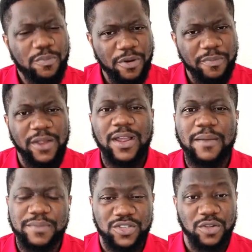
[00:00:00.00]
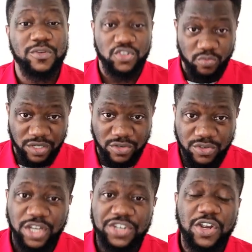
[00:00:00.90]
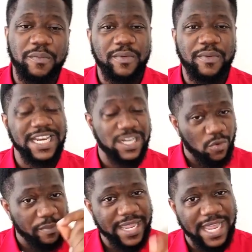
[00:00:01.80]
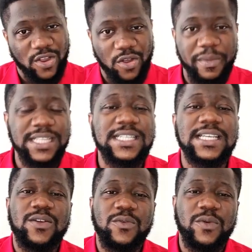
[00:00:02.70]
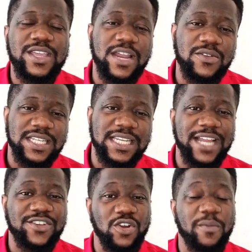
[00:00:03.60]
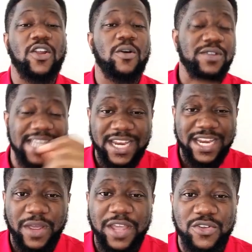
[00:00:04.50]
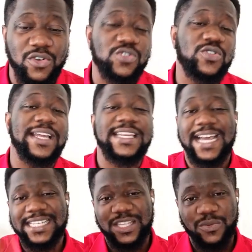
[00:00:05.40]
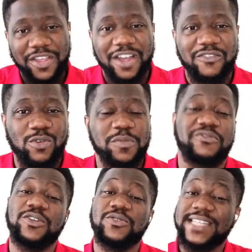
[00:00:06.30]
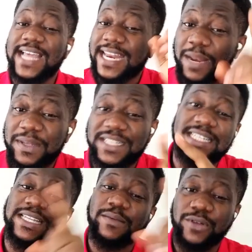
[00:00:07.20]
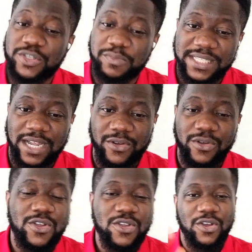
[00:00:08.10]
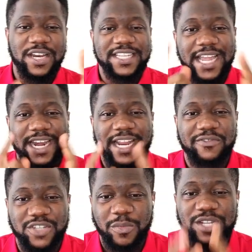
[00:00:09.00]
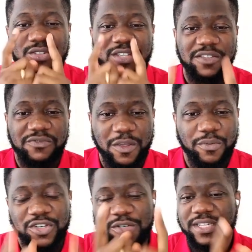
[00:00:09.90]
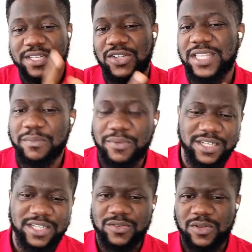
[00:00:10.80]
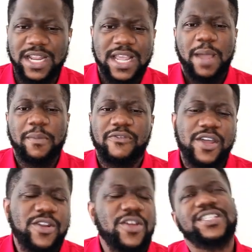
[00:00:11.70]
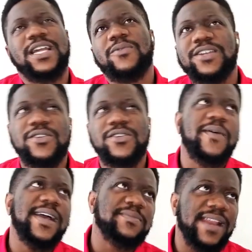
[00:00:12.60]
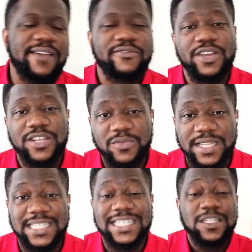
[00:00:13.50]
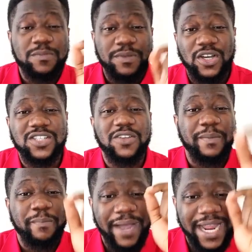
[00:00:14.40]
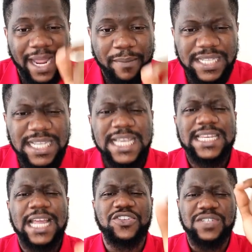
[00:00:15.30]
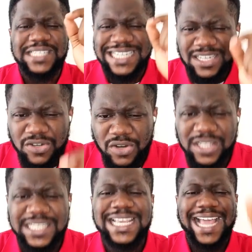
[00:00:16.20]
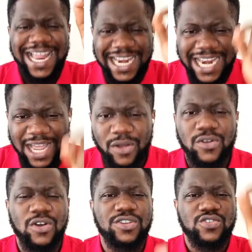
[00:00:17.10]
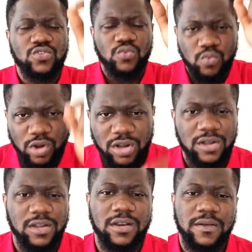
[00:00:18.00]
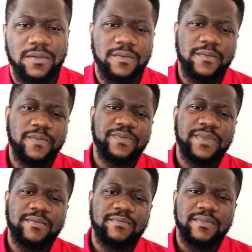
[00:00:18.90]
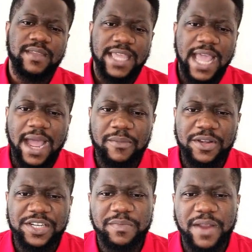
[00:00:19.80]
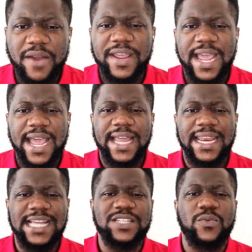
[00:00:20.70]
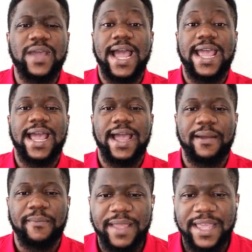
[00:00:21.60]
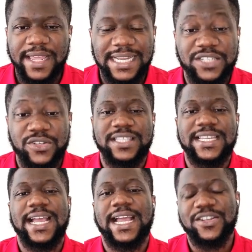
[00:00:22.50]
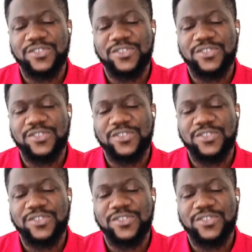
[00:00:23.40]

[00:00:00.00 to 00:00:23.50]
No problem, go and beat your boss, you will lose your job. And they will make a comment when you are losing that job. And almost anywhere you go to and they're asking where you have worked before, they'll say, ah, that person is a boss beater, or unless you're ready for somebody to give you a punch, please don't employ this one. And before you know it, you start wondering, know oh, why is my life going the way it is? It's because of a bad habit that you did not allow God to work on. Yeah, berry. Yeah, that's the way I am. And eh, there's nothing I